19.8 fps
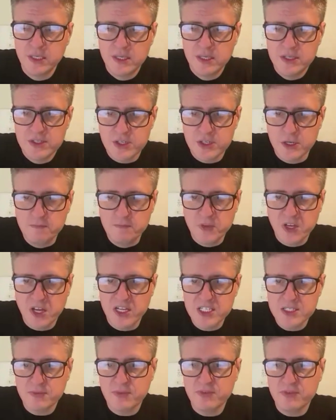So the
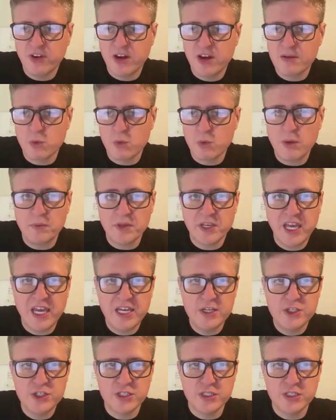concept of environment
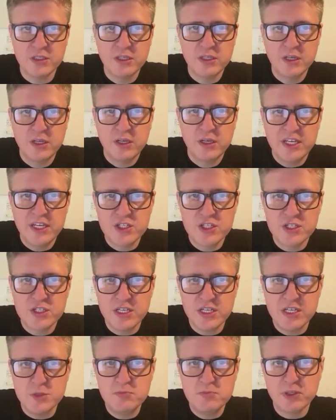replication is,
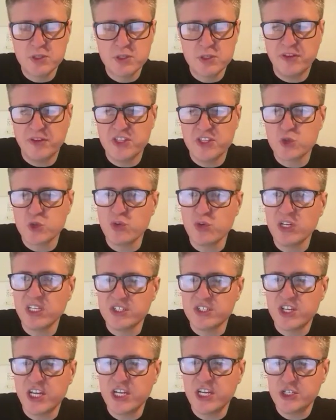is built upon this
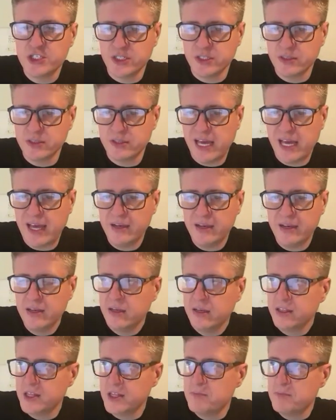realization that
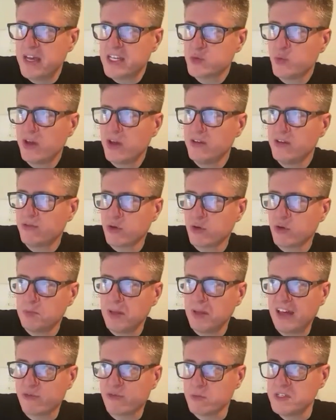the best way for a
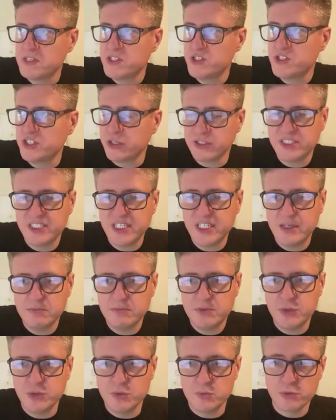platform engineering
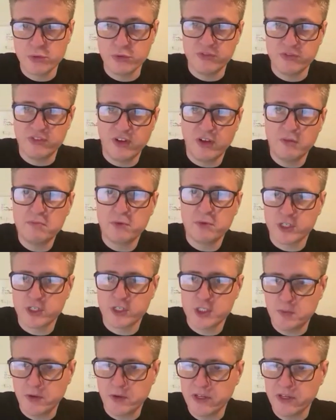team to improve developer
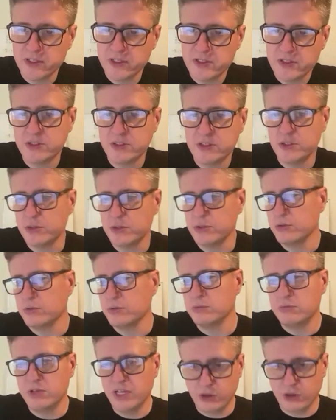experience,
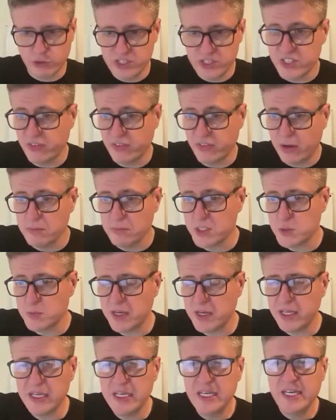to increase development
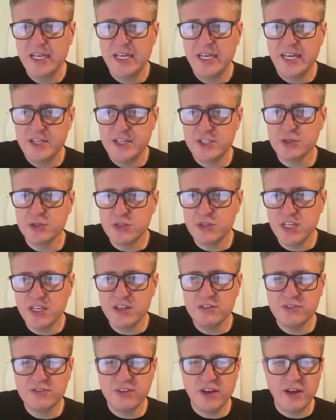speed, is to
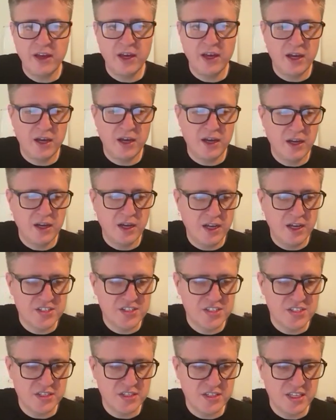give uh, a,
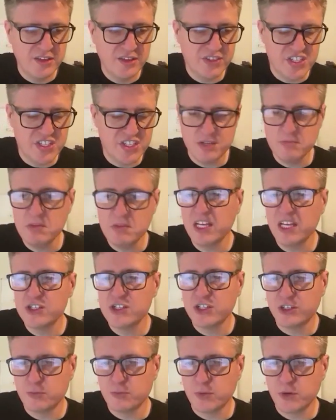give a
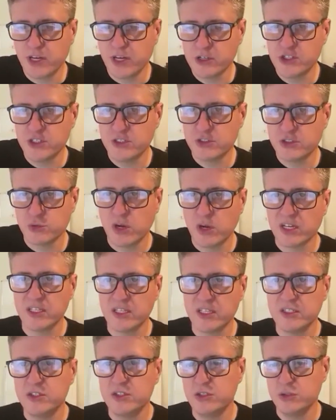simulation of production
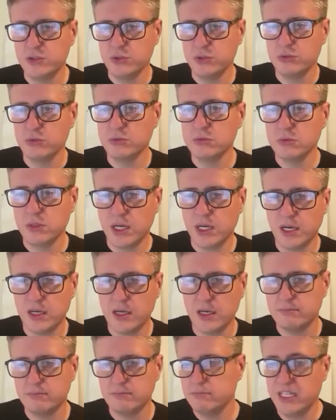directly to
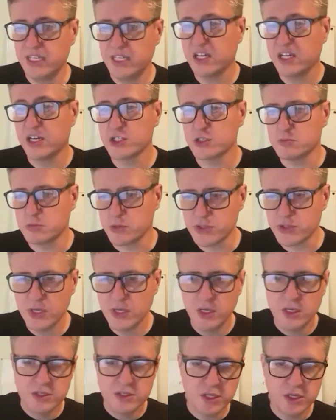uh, end customers.
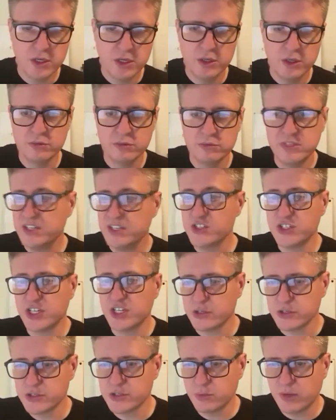So
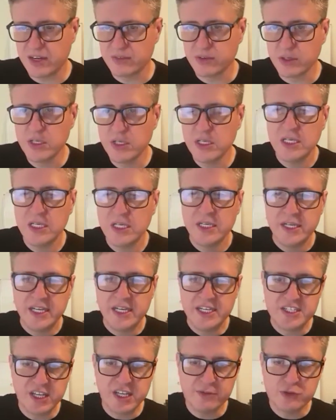engineers, whatever.
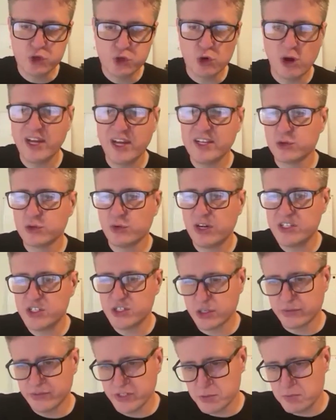Instead of trying to write
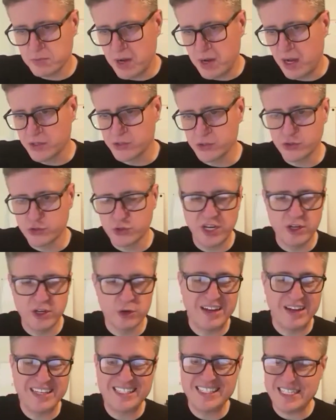service mocks or trying to
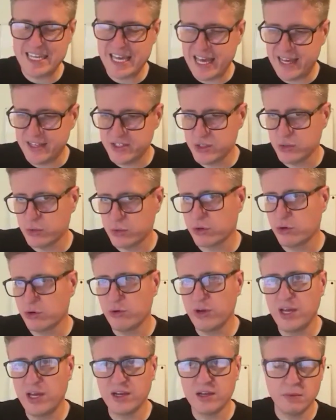write tests or
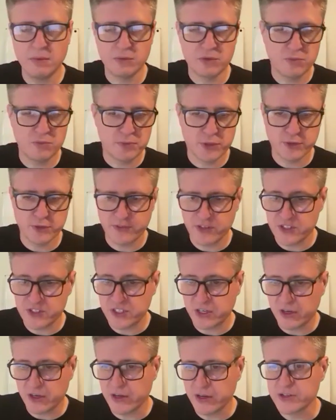create come up with perfect
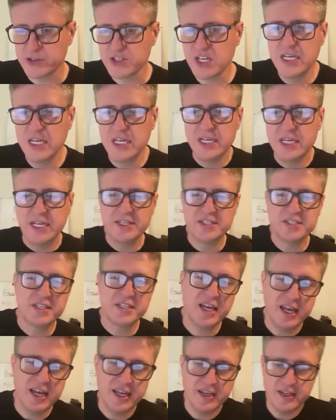scenarios,
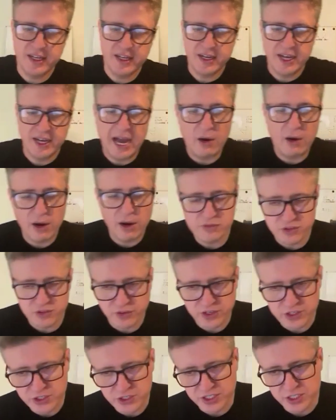instead, uh, our
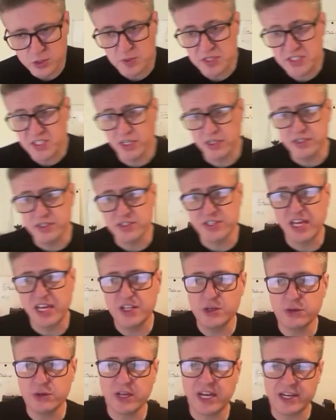observation at SpeedScale is that
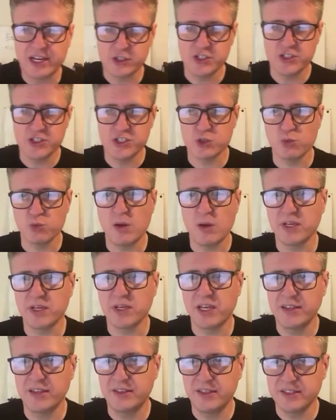you can actually just
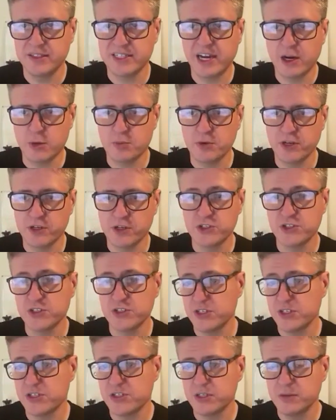replicate the entire production
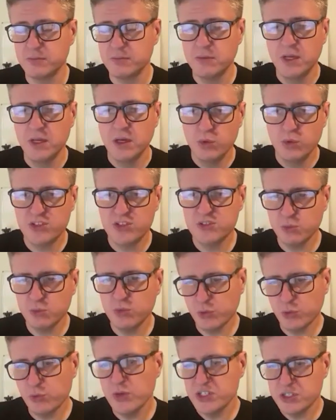system with
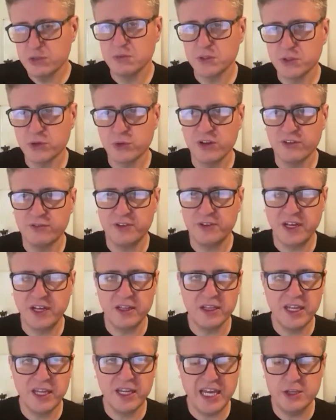with a reasonable degree of
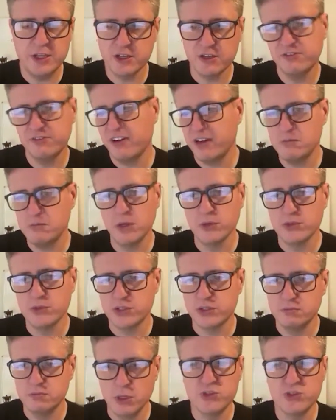fidelity, and you can find
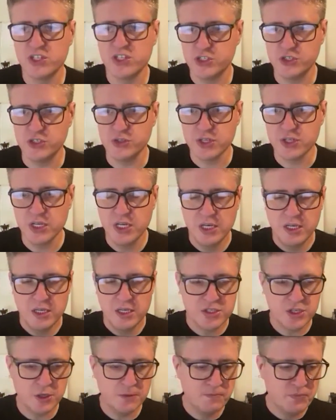most most issues.
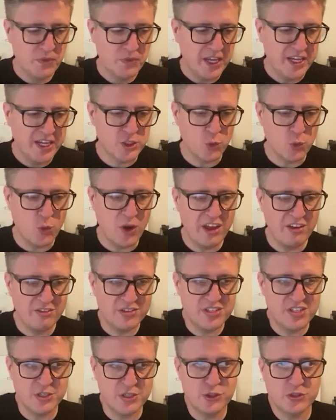So it's a way of
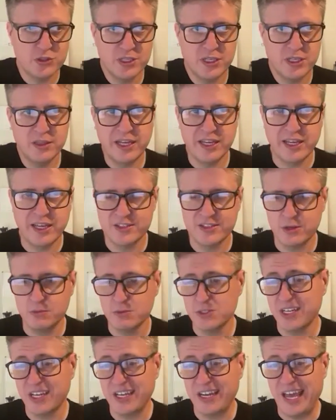essentially like it's
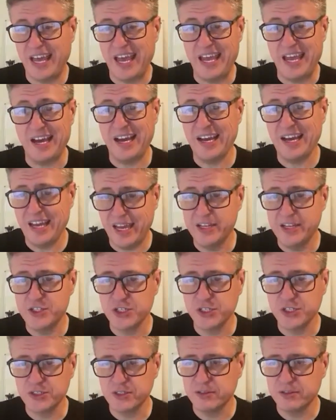almost like an AI
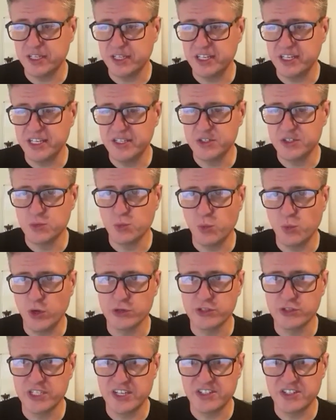agent that is what
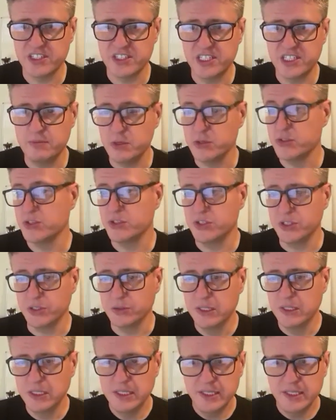your testing team used to do.